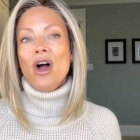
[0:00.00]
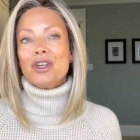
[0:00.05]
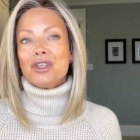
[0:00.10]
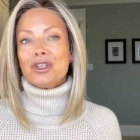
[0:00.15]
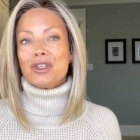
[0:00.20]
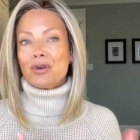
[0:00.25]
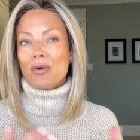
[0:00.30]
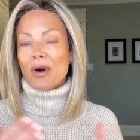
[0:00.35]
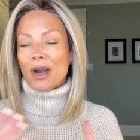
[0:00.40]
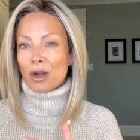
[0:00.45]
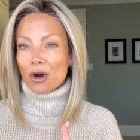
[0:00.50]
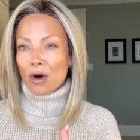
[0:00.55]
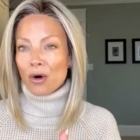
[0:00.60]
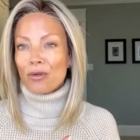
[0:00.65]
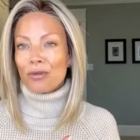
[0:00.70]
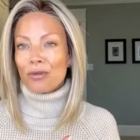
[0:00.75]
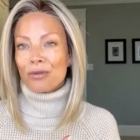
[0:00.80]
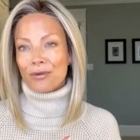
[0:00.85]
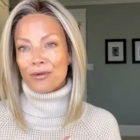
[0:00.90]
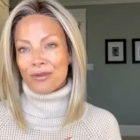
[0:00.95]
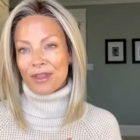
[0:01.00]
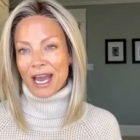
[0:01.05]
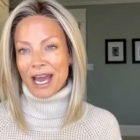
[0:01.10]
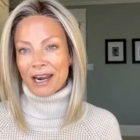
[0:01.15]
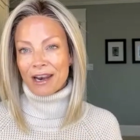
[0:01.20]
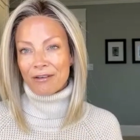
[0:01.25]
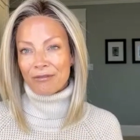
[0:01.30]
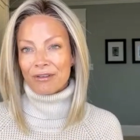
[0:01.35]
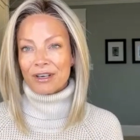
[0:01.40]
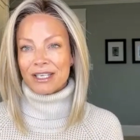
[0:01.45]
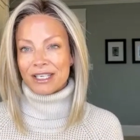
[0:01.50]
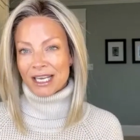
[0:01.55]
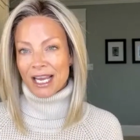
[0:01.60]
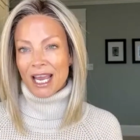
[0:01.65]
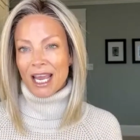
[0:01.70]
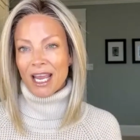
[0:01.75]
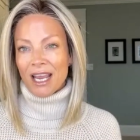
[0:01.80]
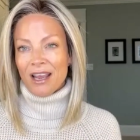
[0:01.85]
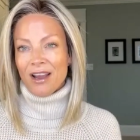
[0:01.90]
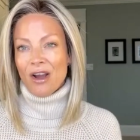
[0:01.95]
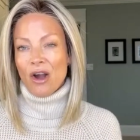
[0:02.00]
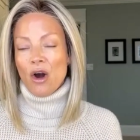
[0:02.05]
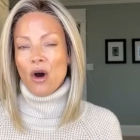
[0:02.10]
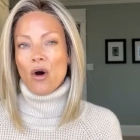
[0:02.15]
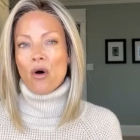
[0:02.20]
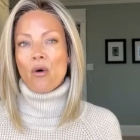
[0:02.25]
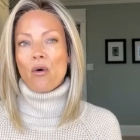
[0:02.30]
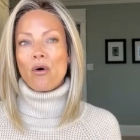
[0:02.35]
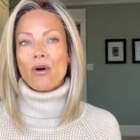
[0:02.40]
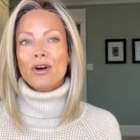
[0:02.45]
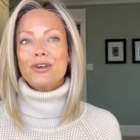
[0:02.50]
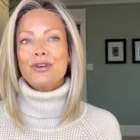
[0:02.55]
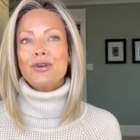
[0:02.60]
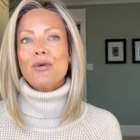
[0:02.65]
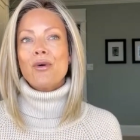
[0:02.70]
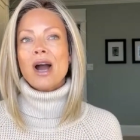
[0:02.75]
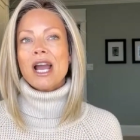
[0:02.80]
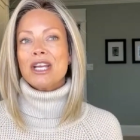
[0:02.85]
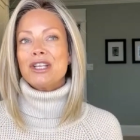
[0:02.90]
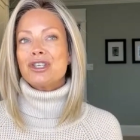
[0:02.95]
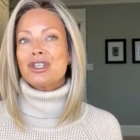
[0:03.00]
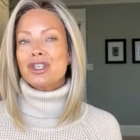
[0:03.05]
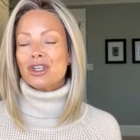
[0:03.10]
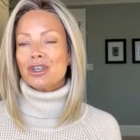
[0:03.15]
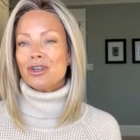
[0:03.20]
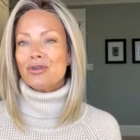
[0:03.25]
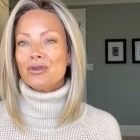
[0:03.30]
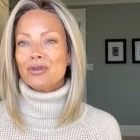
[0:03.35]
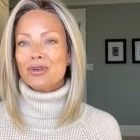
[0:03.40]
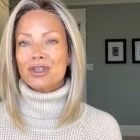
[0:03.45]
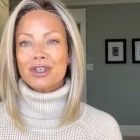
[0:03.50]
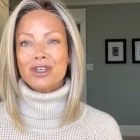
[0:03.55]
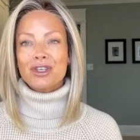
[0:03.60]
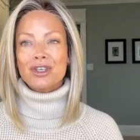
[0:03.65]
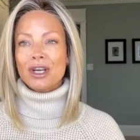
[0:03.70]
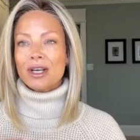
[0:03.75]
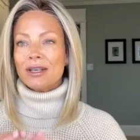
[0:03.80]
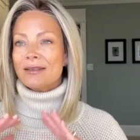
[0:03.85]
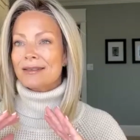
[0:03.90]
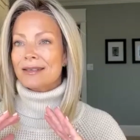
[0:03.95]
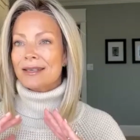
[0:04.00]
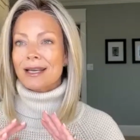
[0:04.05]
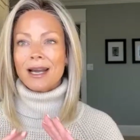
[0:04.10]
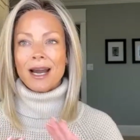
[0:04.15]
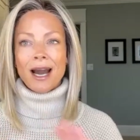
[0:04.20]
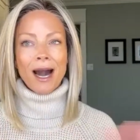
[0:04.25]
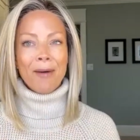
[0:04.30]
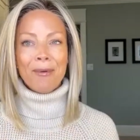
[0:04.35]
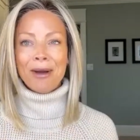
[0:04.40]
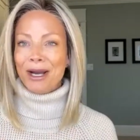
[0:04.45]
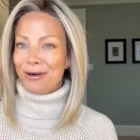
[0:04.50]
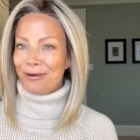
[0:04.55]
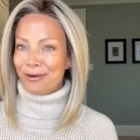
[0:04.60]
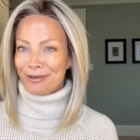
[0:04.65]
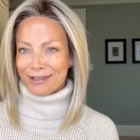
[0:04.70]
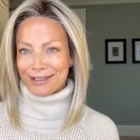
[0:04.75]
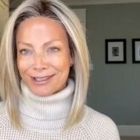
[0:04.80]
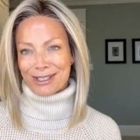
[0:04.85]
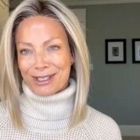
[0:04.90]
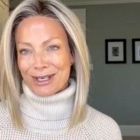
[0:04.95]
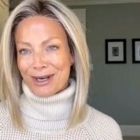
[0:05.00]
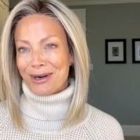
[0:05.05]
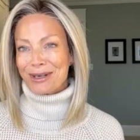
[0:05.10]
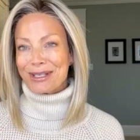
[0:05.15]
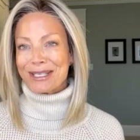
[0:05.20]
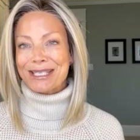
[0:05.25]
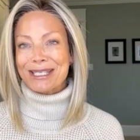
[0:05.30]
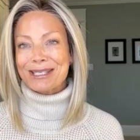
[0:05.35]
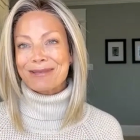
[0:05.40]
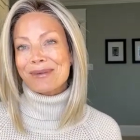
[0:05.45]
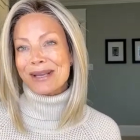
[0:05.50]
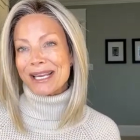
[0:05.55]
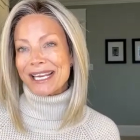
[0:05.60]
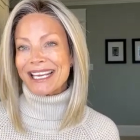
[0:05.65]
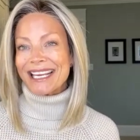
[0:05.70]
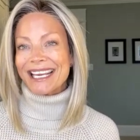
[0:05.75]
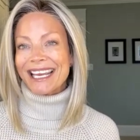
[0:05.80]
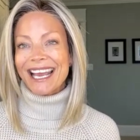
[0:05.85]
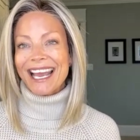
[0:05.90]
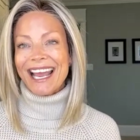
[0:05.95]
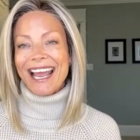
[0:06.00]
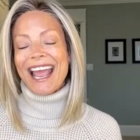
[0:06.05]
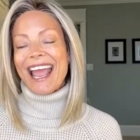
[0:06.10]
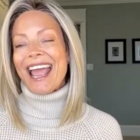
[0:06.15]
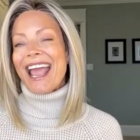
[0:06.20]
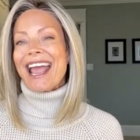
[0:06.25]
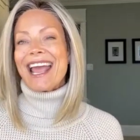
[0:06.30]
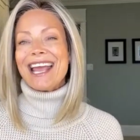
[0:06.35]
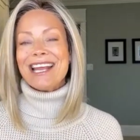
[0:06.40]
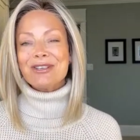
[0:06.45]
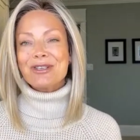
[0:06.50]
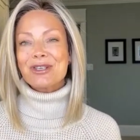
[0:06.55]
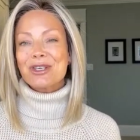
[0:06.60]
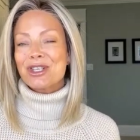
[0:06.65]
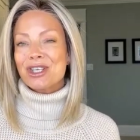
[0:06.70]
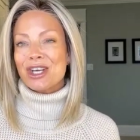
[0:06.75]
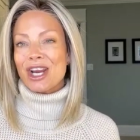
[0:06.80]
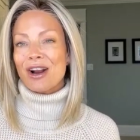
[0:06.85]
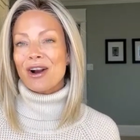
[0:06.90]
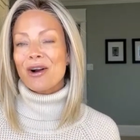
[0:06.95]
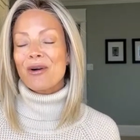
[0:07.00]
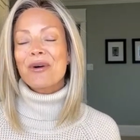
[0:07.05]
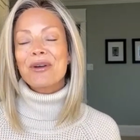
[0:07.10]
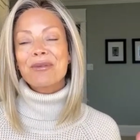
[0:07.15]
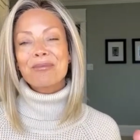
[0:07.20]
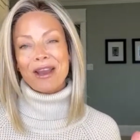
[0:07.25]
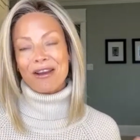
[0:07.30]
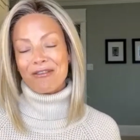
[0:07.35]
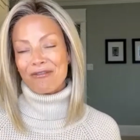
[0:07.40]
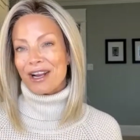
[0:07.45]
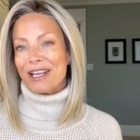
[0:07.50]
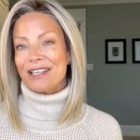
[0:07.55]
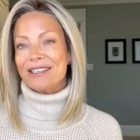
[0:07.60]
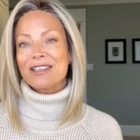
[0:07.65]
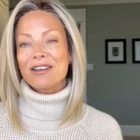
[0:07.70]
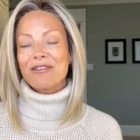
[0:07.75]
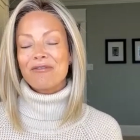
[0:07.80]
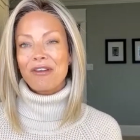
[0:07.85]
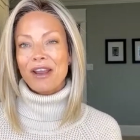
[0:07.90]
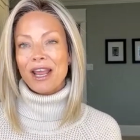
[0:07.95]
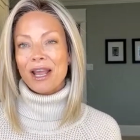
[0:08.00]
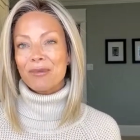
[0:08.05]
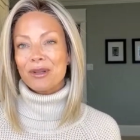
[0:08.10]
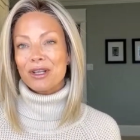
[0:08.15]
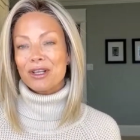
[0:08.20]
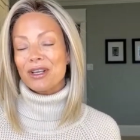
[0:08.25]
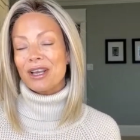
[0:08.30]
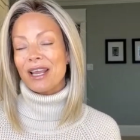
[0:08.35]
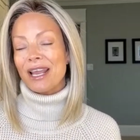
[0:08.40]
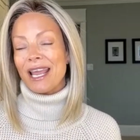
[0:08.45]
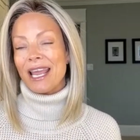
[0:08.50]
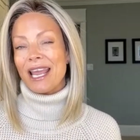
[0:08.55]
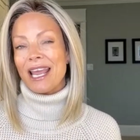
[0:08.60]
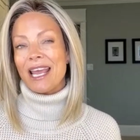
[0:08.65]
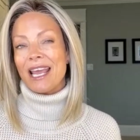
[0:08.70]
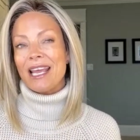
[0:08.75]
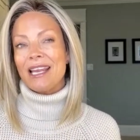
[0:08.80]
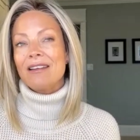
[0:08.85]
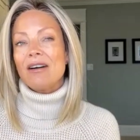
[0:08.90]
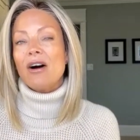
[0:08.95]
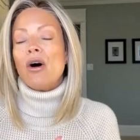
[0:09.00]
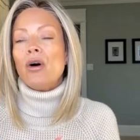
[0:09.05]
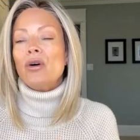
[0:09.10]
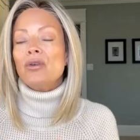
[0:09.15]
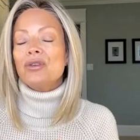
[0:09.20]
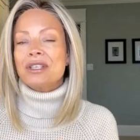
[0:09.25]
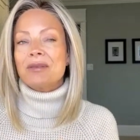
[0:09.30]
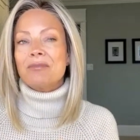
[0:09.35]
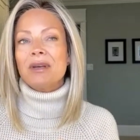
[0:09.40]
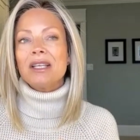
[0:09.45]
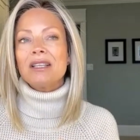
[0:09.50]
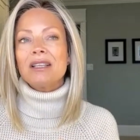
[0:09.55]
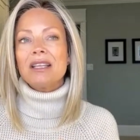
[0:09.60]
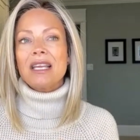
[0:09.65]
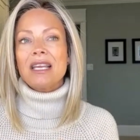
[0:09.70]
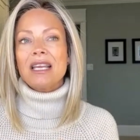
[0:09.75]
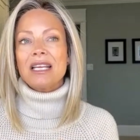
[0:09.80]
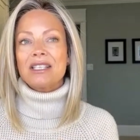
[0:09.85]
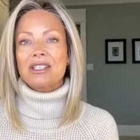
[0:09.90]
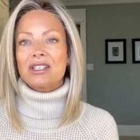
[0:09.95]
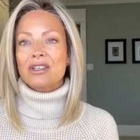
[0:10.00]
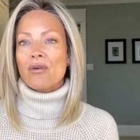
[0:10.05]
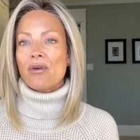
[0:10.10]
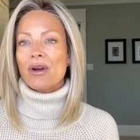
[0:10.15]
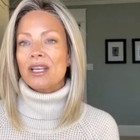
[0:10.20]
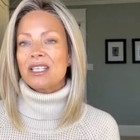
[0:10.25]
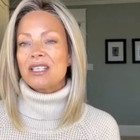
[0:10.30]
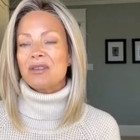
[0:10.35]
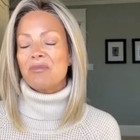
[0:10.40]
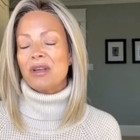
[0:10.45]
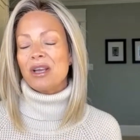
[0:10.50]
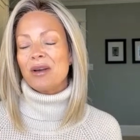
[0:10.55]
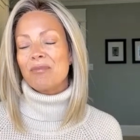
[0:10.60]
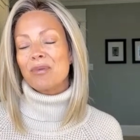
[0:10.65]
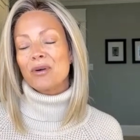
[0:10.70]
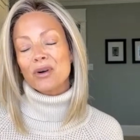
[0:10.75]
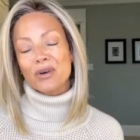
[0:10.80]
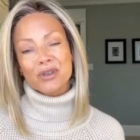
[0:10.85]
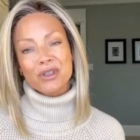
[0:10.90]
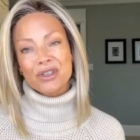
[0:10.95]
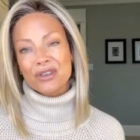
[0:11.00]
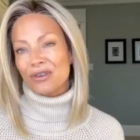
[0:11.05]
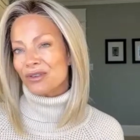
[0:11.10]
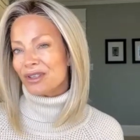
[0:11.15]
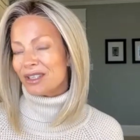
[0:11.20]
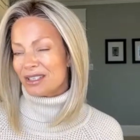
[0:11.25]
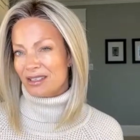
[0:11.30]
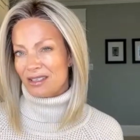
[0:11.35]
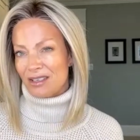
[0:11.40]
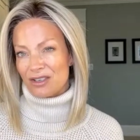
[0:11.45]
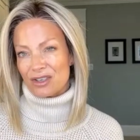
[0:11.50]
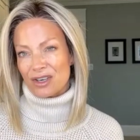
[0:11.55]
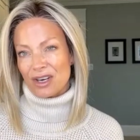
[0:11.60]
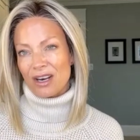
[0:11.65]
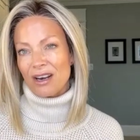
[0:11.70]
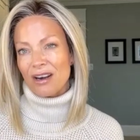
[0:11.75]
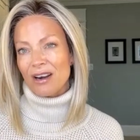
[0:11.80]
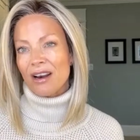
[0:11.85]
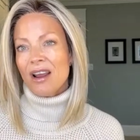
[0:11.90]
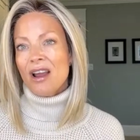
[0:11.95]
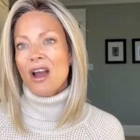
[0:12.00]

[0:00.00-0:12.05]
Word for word: Do I go through that every day, or do I choose to just come out, so to speak, and share with my friends and family? And ultimately, it's going to be a personal decision